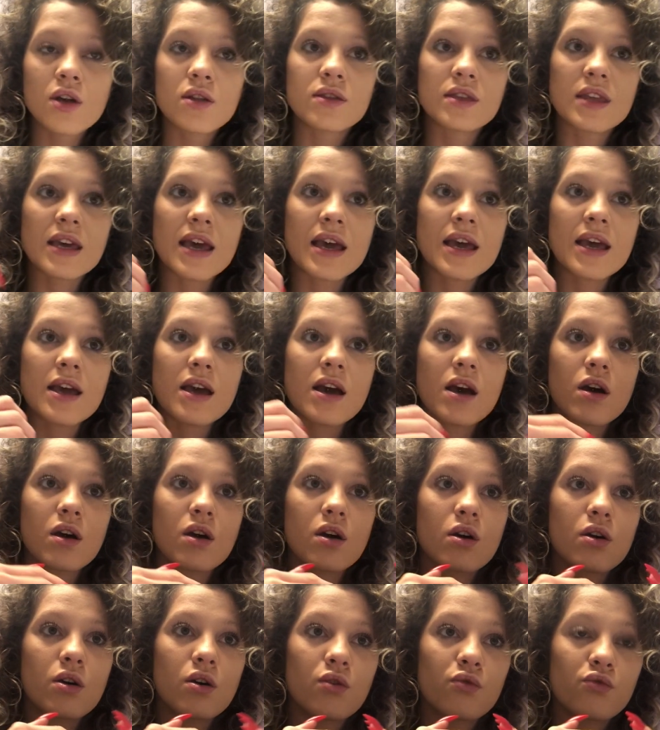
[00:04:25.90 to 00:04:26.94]
the
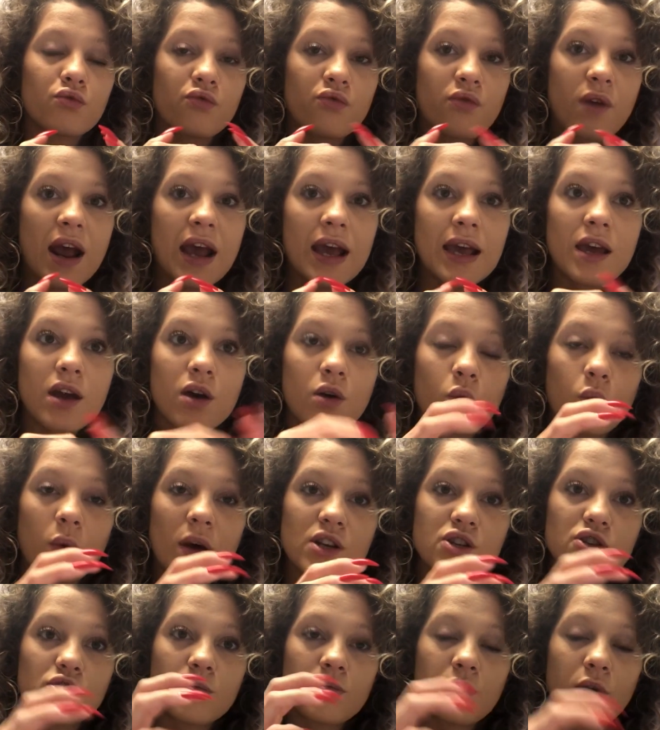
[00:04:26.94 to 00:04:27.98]
rate at
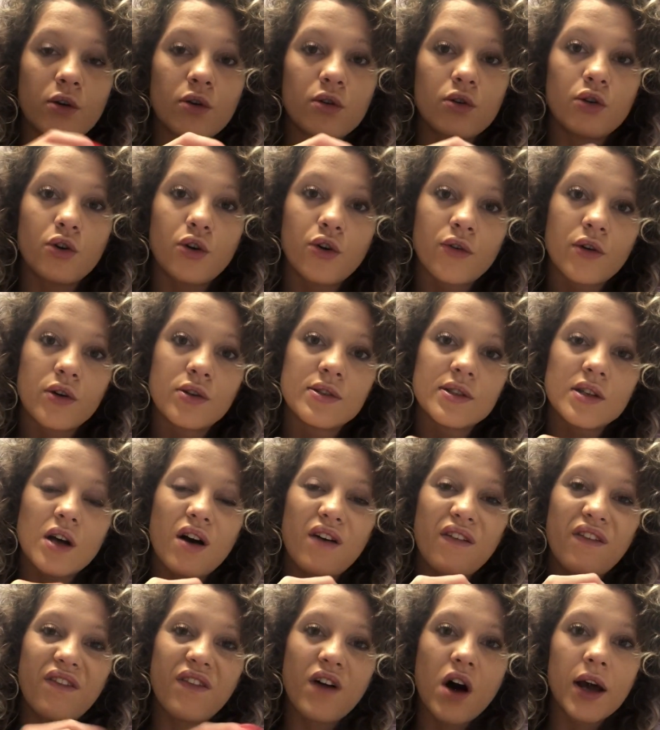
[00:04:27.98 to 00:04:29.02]
which your motor neurons
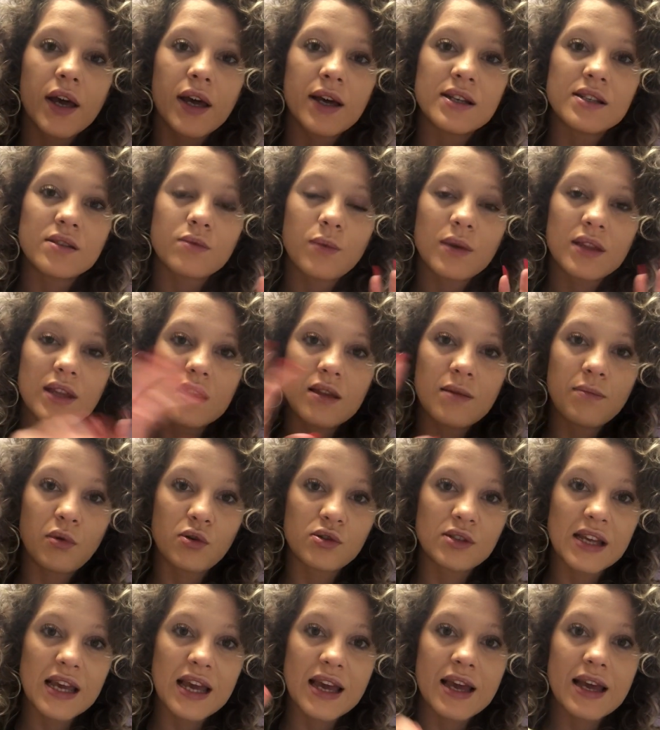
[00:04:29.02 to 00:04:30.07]
are fired within the
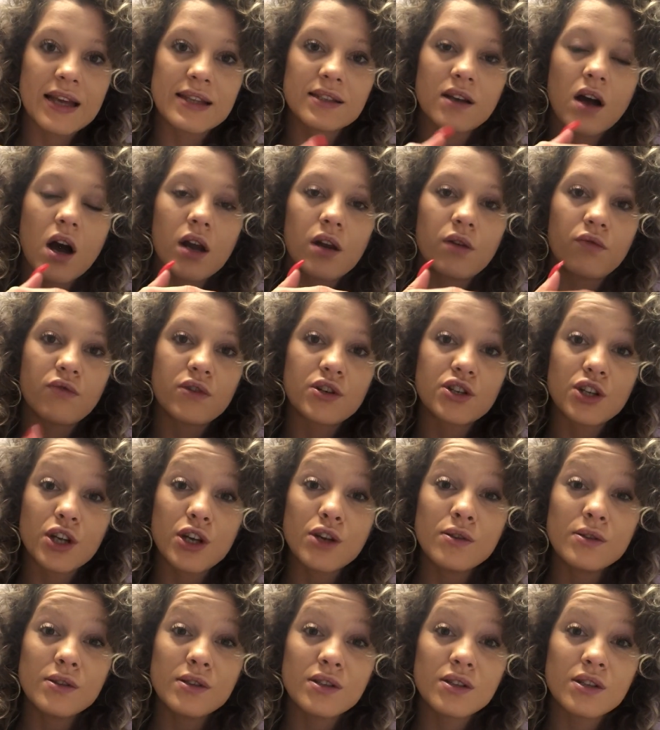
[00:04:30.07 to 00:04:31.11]
body is kind of
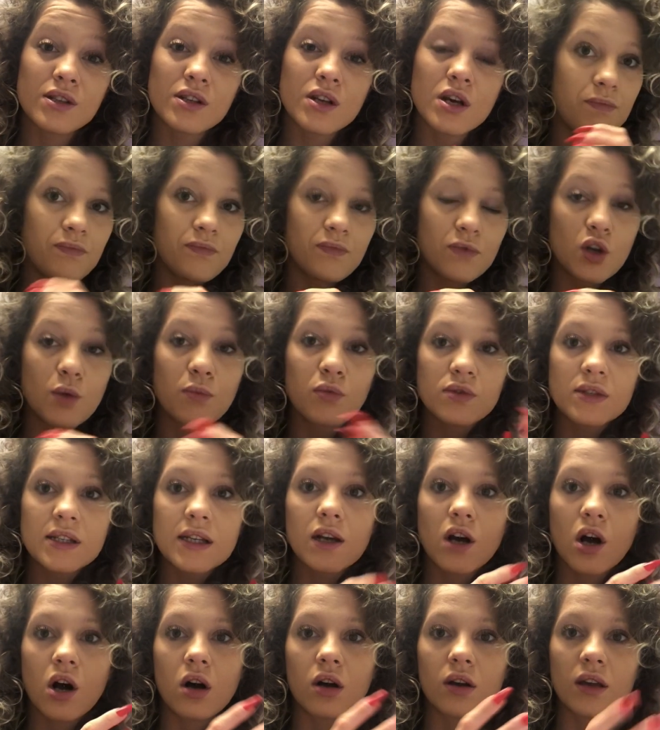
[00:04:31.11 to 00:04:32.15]
reduced. Your body
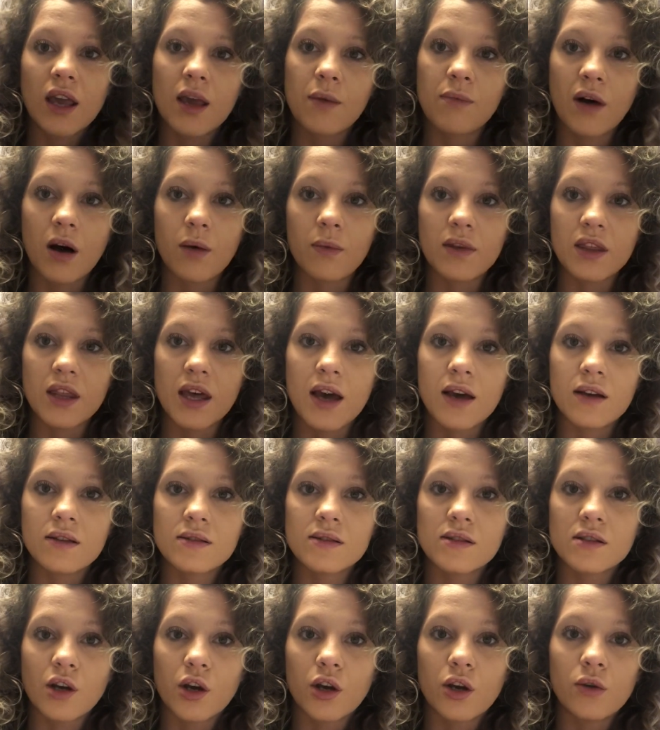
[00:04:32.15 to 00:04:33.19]
can't keep up with it.
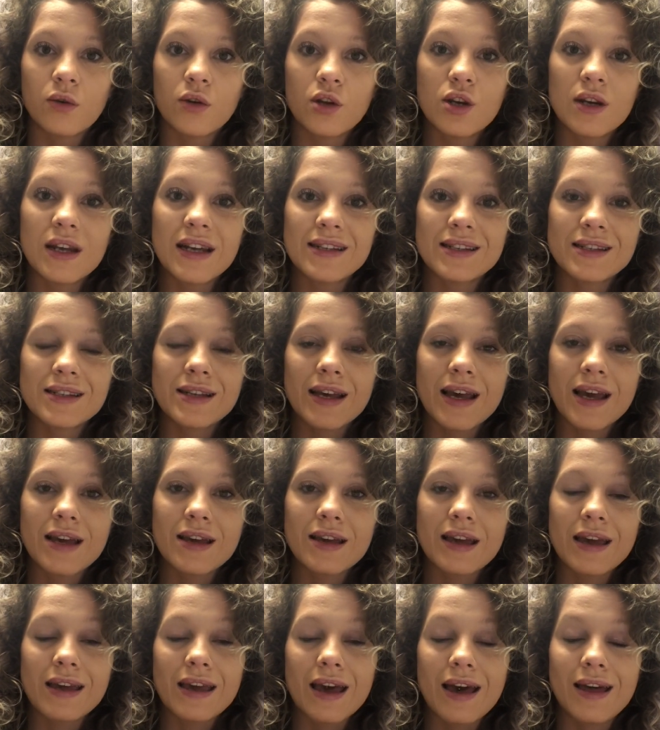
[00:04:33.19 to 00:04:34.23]
So you need to
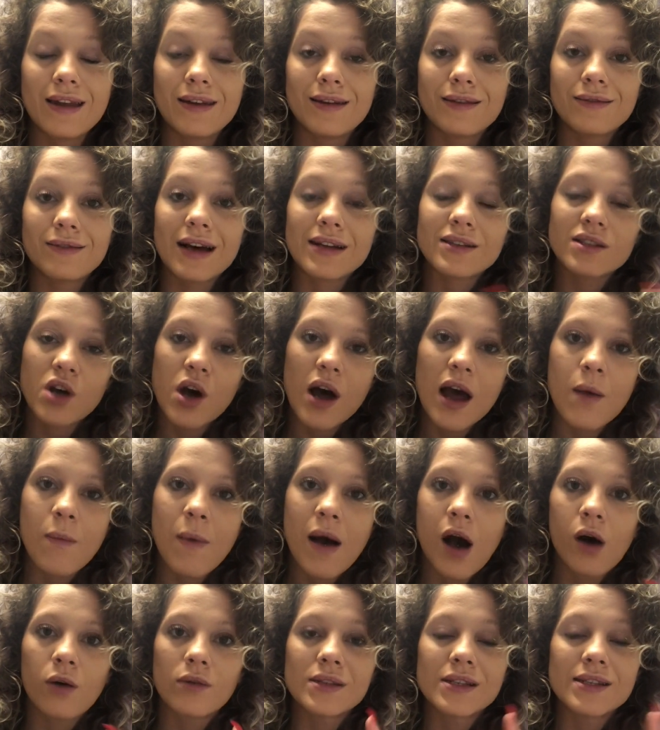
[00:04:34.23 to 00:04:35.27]
take, again, that time
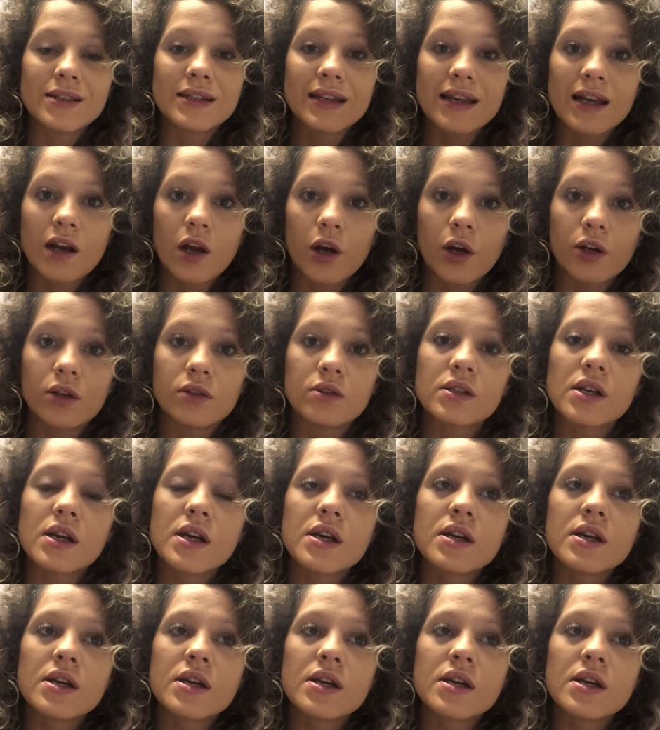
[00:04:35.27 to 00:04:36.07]
out to deload,